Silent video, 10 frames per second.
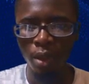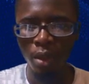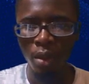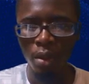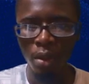
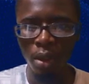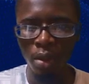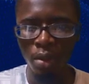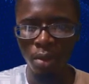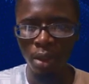log
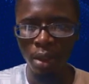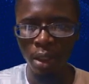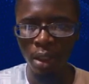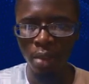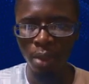6 to base
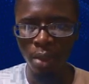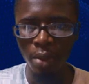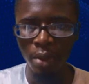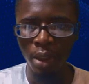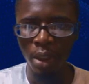10
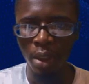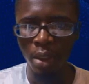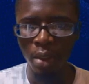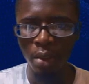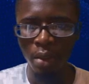minus
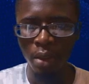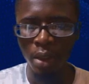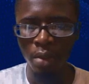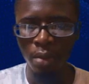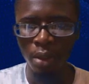3, log
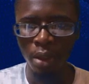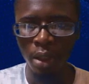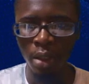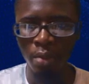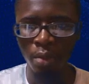3 to base
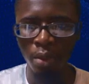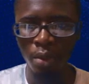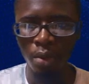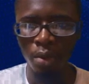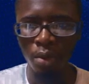10
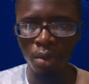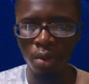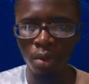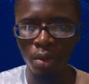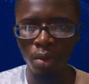
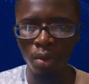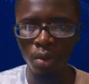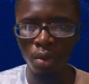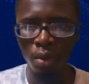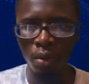plus
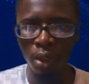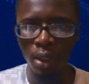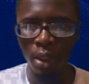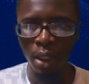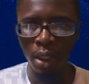2 all over
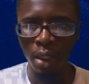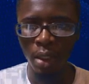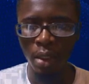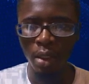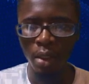
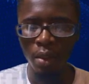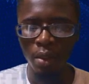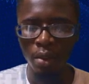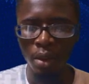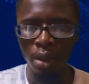3,
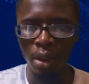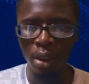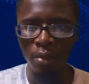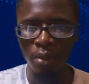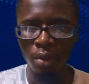log
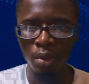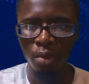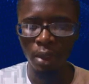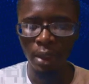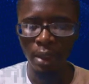27 to
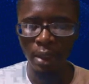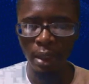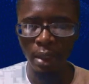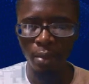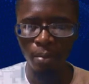base
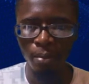10.